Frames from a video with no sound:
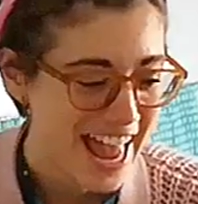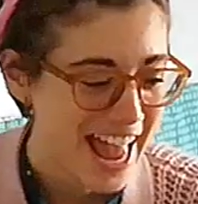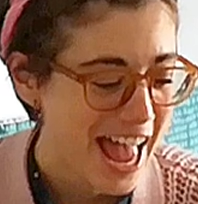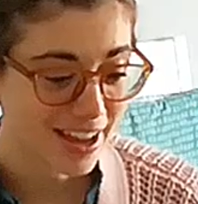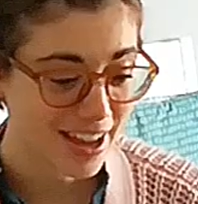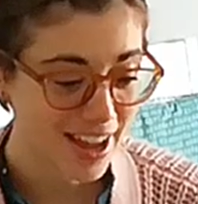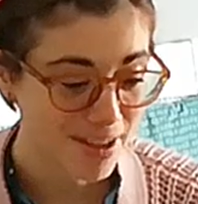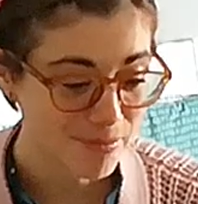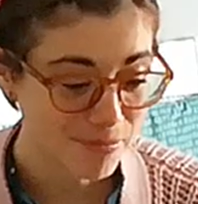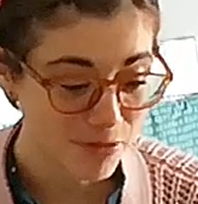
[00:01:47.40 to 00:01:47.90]

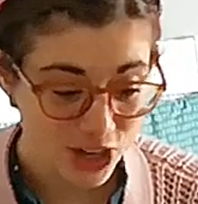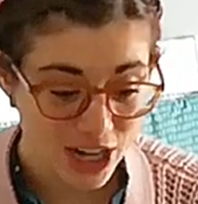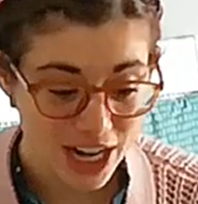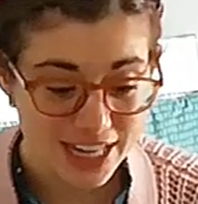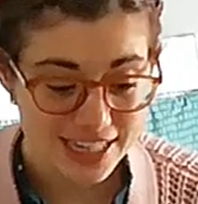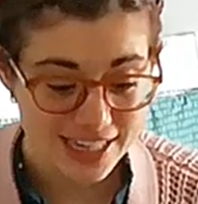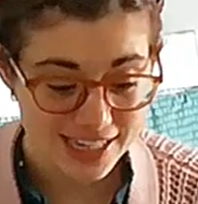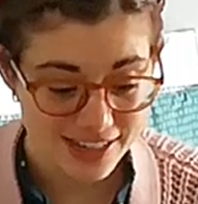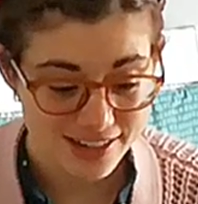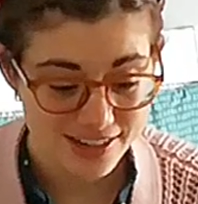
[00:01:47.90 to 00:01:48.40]
I'm gonna
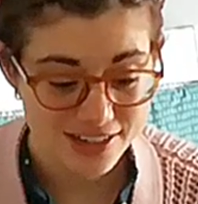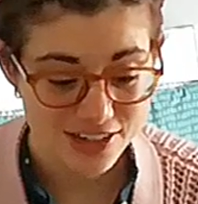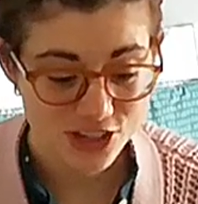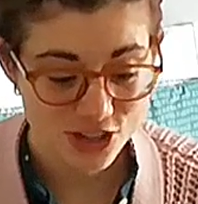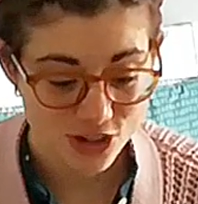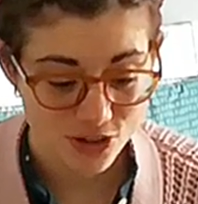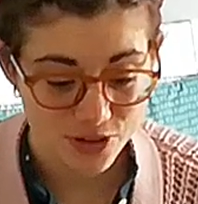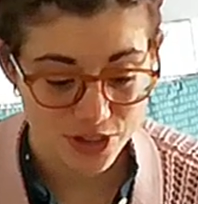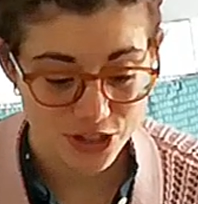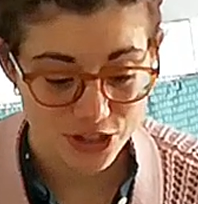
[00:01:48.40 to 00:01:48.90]
start
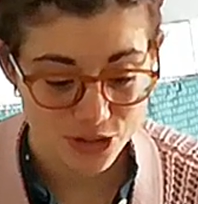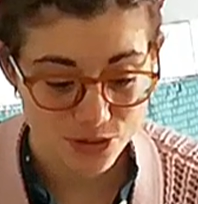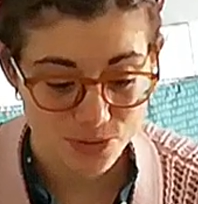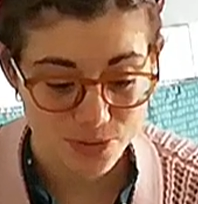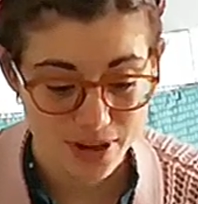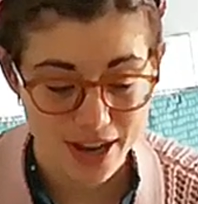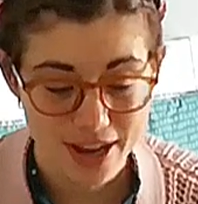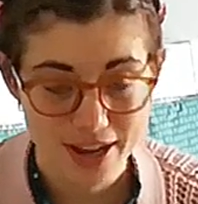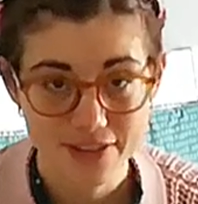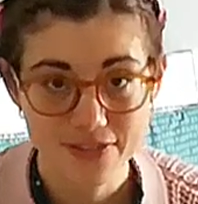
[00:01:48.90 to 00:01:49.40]
showing you what
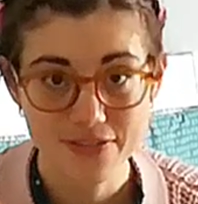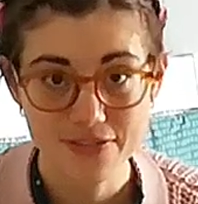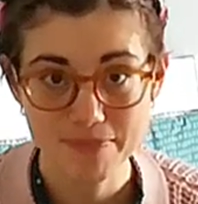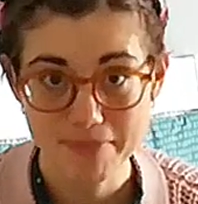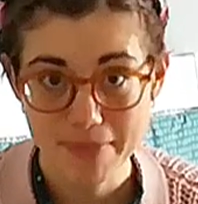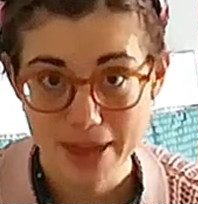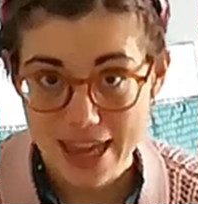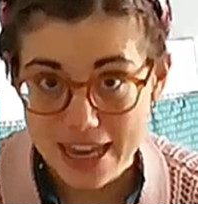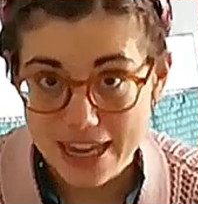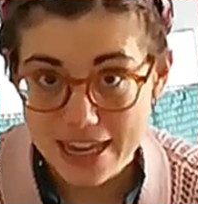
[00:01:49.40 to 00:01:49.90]
I've
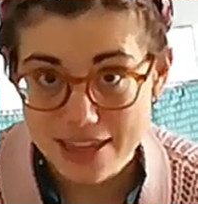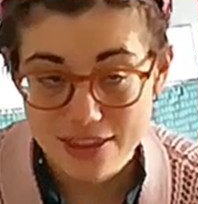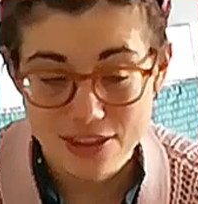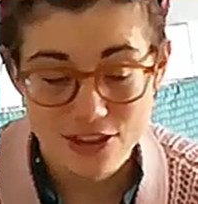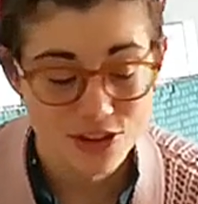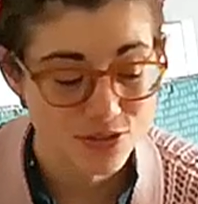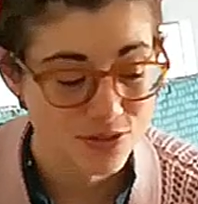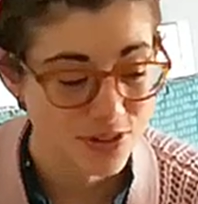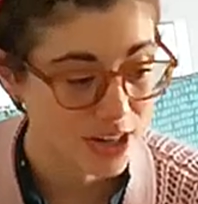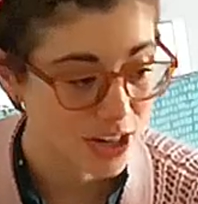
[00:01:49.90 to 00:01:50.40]
made
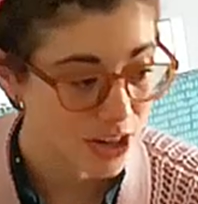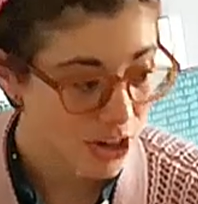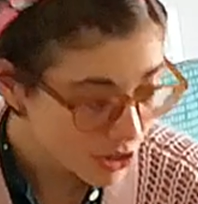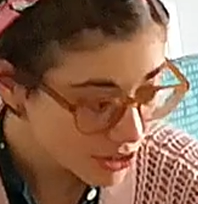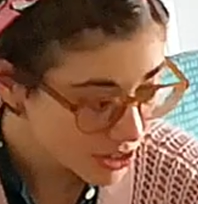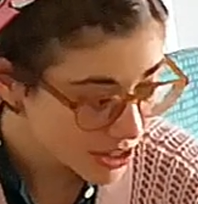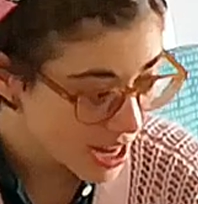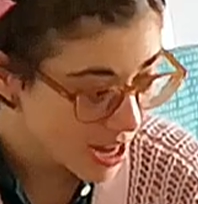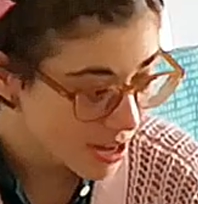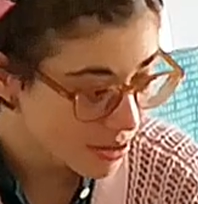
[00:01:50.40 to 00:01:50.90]
during
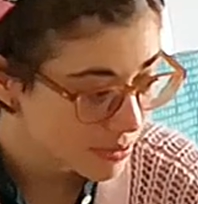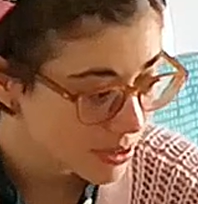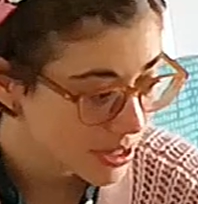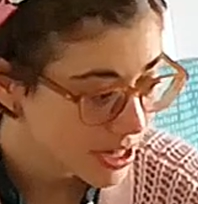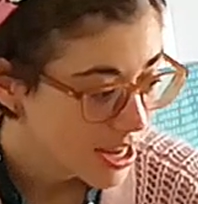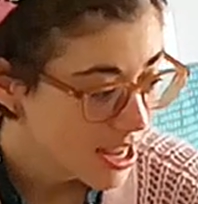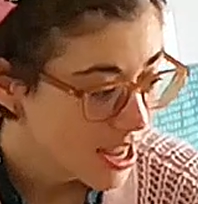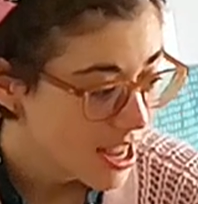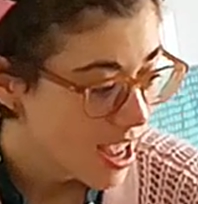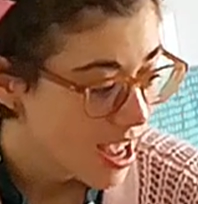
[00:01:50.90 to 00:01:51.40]
lockdown.
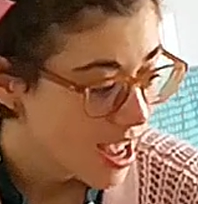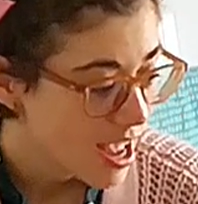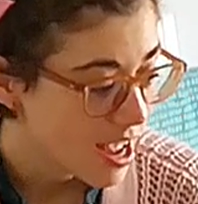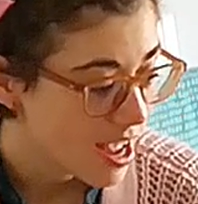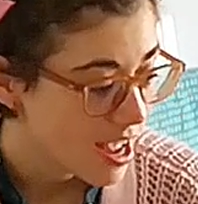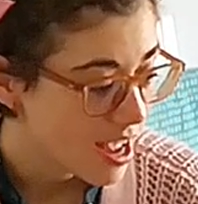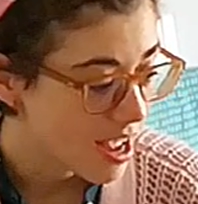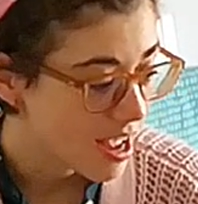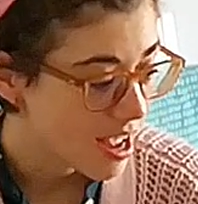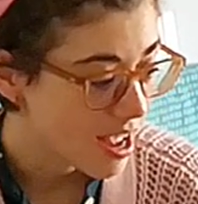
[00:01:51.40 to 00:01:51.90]

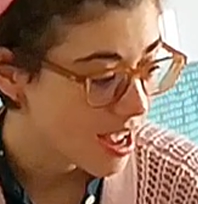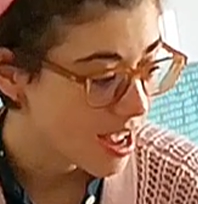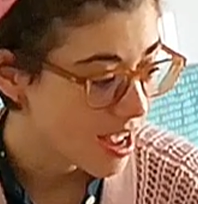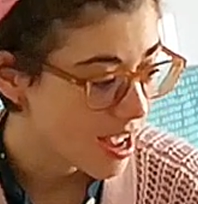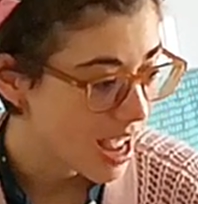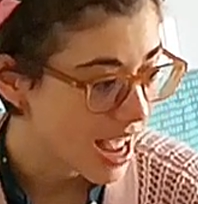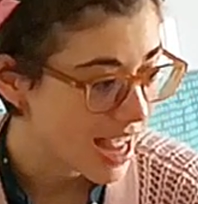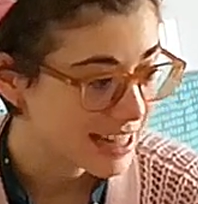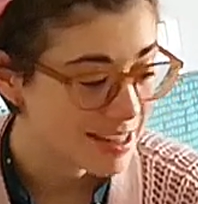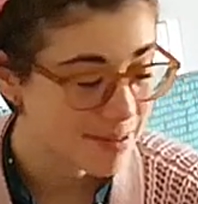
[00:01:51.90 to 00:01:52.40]

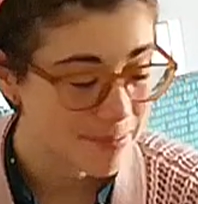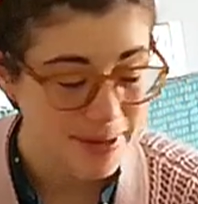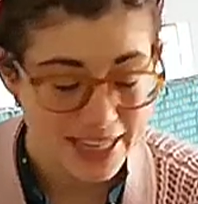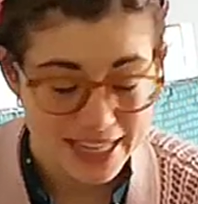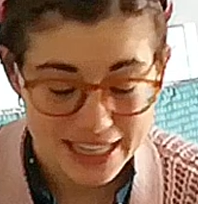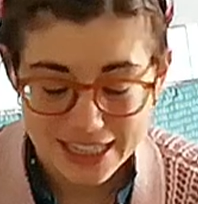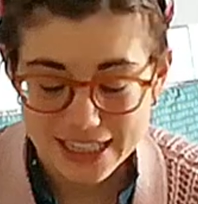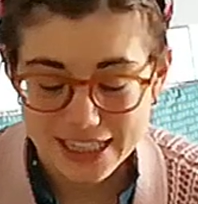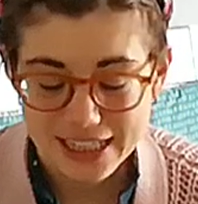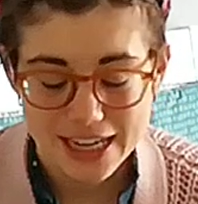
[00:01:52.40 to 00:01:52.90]
At the
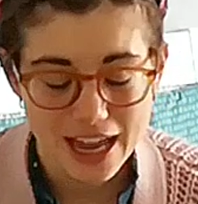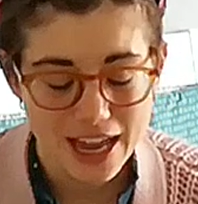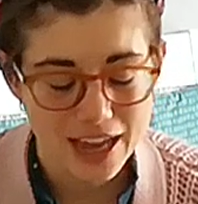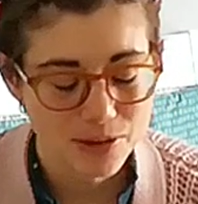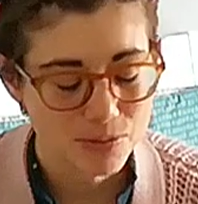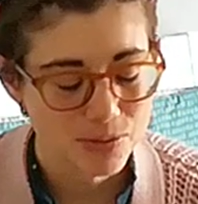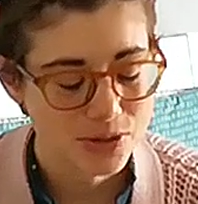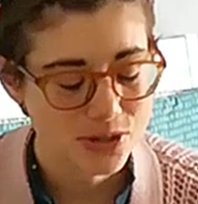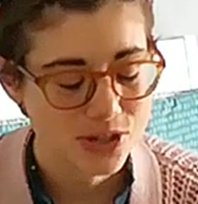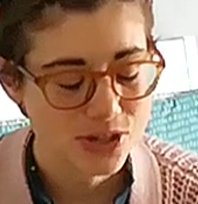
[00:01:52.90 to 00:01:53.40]
beginning, I
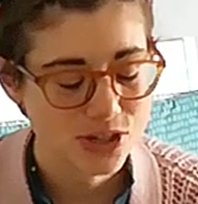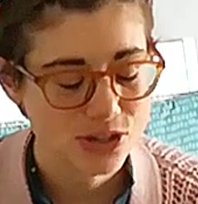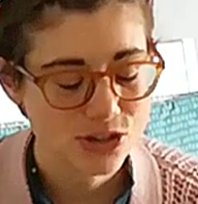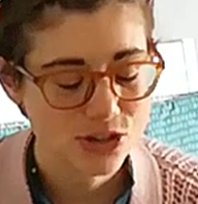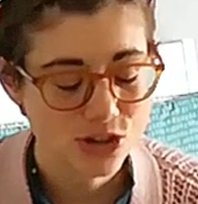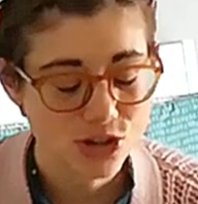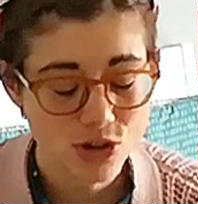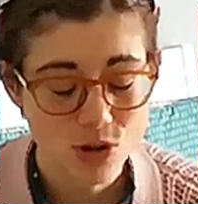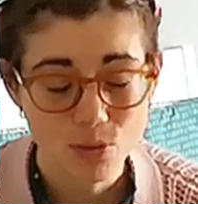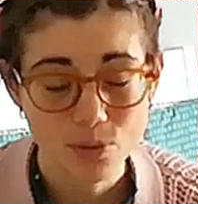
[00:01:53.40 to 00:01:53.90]
was
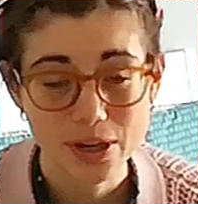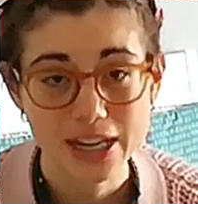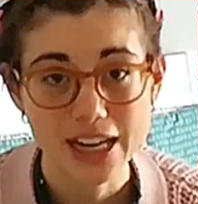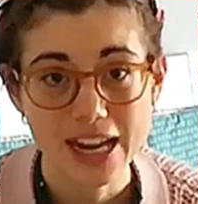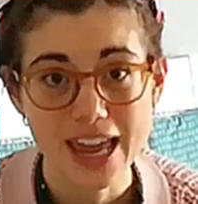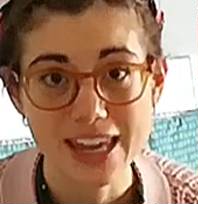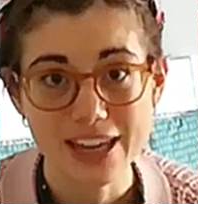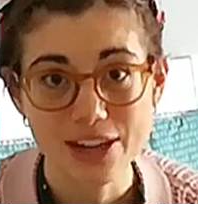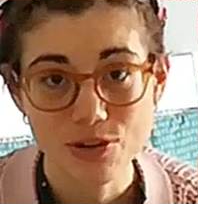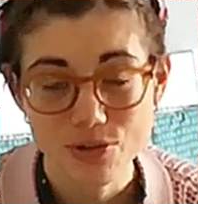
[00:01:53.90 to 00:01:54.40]
sewing
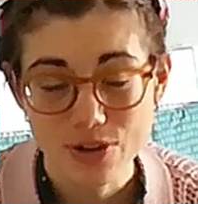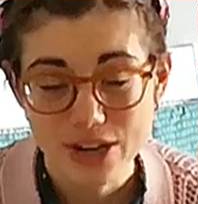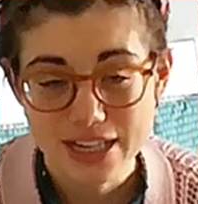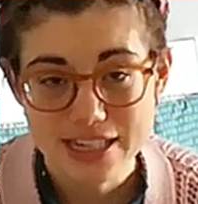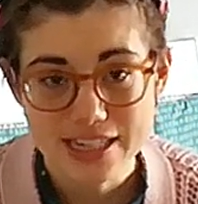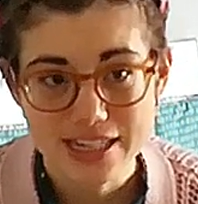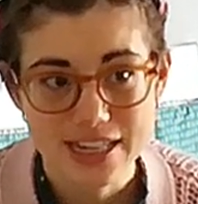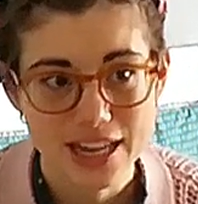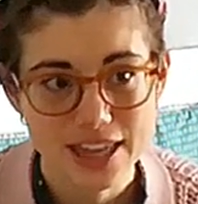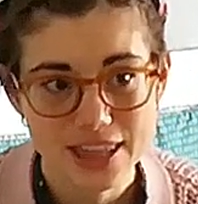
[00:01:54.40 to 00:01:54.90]
like
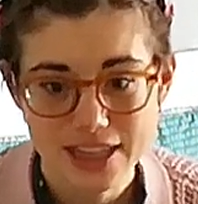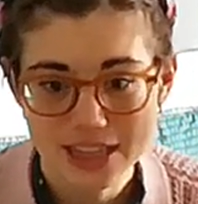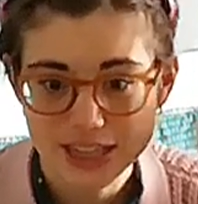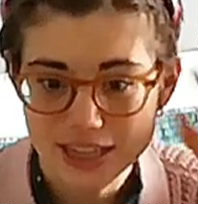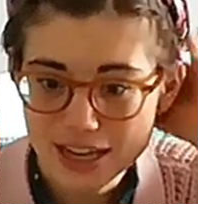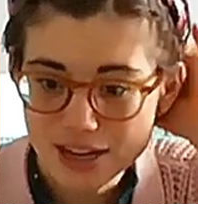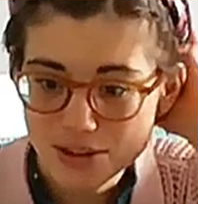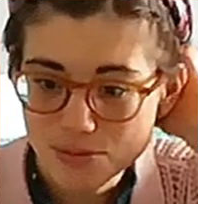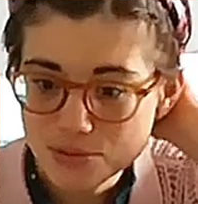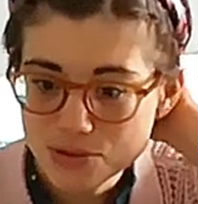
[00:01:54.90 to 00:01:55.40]
crazy. I think that
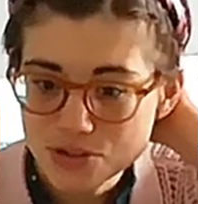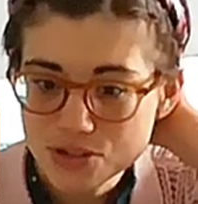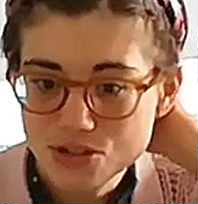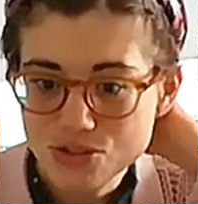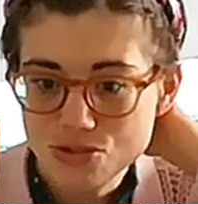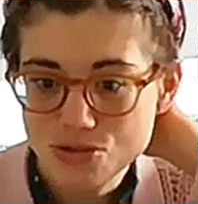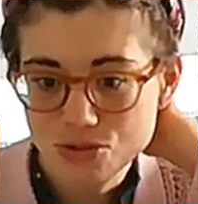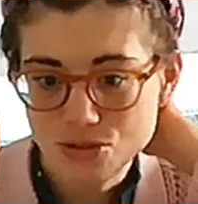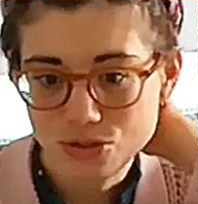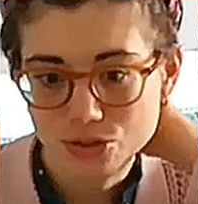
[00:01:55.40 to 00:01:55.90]
I was,
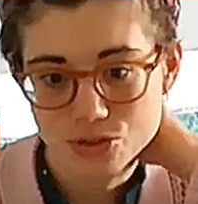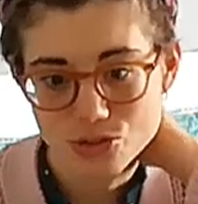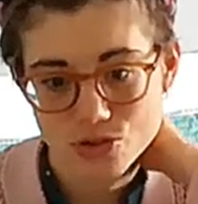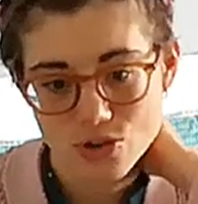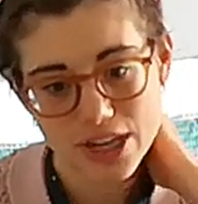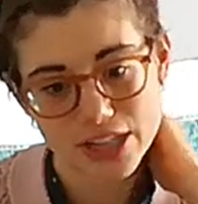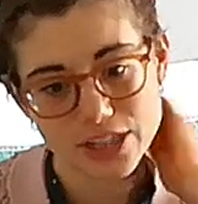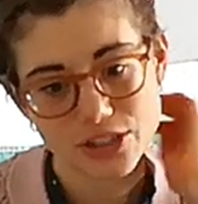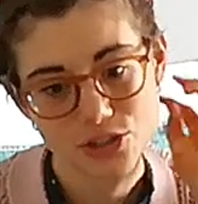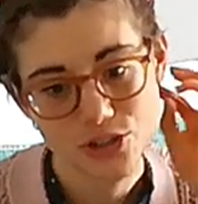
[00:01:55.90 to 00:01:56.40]
you know,
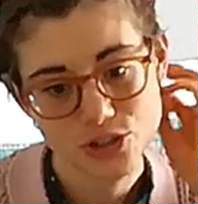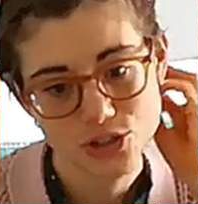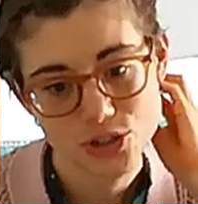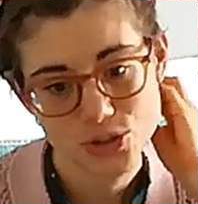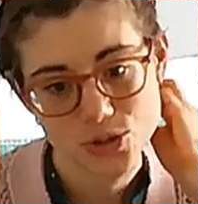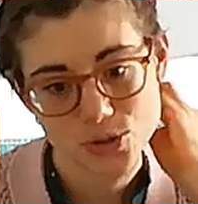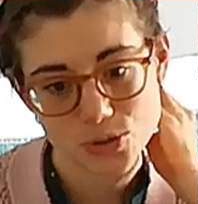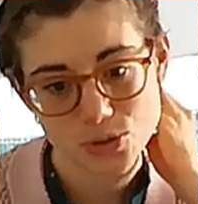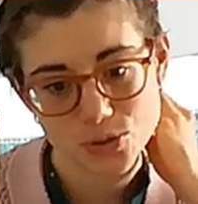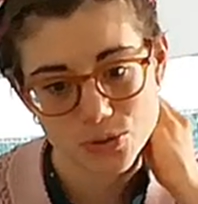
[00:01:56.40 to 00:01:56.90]
trying
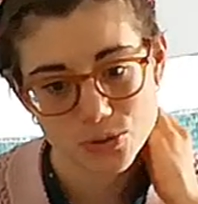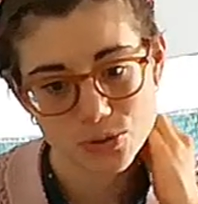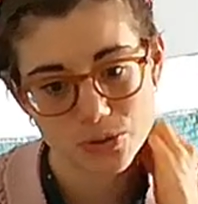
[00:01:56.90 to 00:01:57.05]
to